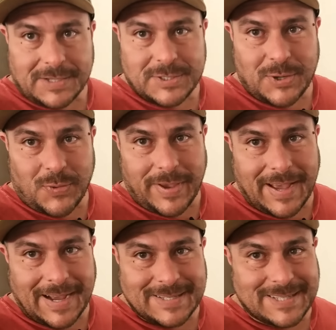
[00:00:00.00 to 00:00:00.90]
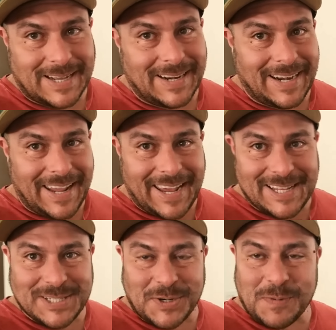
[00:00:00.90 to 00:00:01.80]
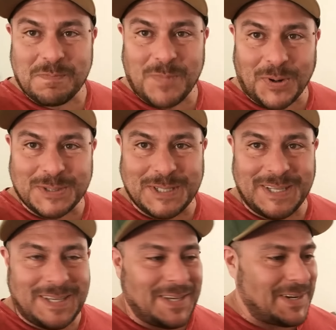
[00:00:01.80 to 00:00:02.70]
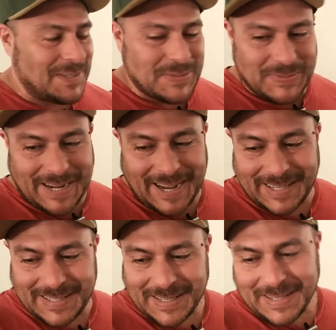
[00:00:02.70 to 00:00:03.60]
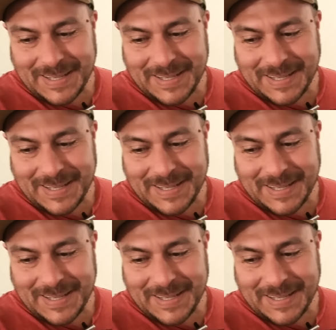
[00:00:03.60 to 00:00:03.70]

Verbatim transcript: How's it going, guys? A late unboxing here tonight.